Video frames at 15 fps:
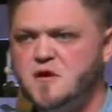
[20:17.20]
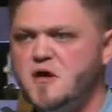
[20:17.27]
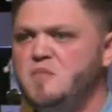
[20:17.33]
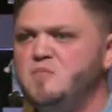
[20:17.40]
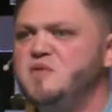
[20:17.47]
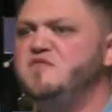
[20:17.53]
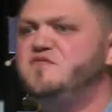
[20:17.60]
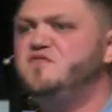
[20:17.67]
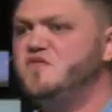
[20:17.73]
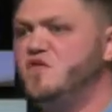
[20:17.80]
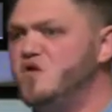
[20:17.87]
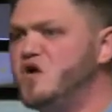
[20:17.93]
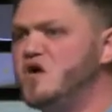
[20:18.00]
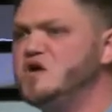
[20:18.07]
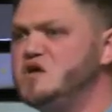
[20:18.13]

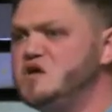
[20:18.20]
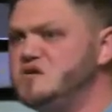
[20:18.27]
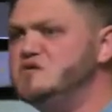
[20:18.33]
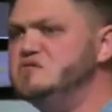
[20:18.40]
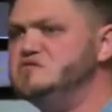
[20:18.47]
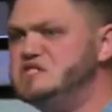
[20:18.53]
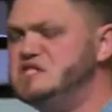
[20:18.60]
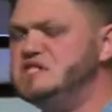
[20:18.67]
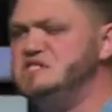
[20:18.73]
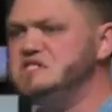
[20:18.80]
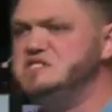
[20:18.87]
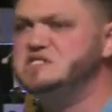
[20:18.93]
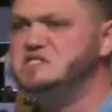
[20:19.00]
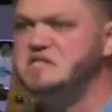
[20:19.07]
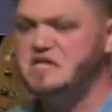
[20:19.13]
Before you knew
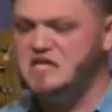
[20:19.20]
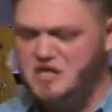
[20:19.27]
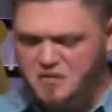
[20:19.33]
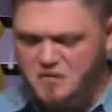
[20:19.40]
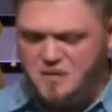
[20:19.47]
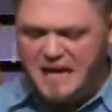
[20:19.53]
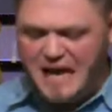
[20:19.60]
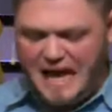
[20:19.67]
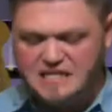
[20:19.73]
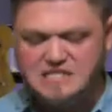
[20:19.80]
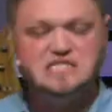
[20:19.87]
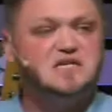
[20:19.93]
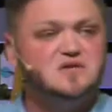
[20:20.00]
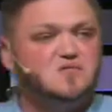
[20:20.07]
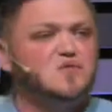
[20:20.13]
Jesus, you
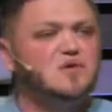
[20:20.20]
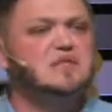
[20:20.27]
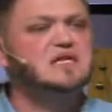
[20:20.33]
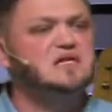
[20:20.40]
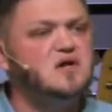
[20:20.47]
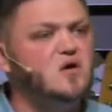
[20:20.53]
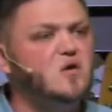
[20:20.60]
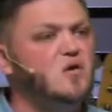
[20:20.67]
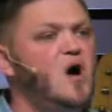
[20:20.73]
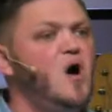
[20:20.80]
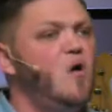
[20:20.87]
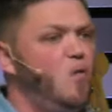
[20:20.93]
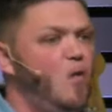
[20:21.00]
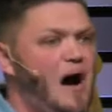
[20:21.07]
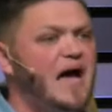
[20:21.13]
didn't really know
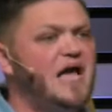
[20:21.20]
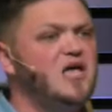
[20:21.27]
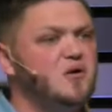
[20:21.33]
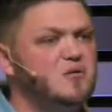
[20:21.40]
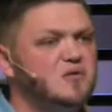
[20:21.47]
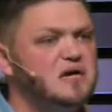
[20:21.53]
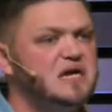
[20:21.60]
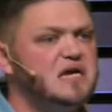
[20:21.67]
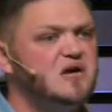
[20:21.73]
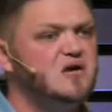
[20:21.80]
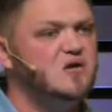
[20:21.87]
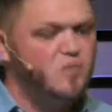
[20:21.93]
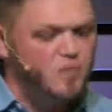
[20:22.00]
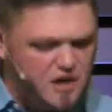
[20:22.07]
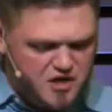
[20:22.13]
why you were here,
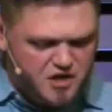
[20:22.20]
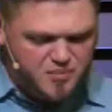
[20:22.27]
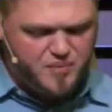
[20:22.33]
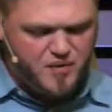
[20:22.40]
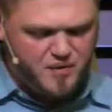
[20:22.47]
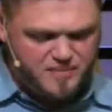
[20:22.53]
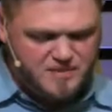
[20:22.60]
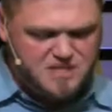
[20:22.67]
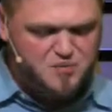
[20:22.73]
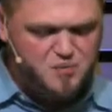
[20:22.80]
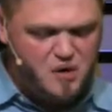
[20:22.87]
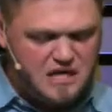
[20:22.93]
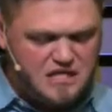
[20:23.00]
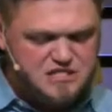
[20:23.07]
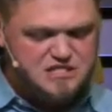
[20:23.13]
or what your purpose
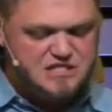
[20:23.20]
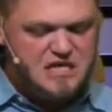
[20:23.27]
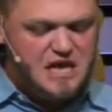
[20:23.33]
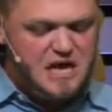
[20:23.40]
was.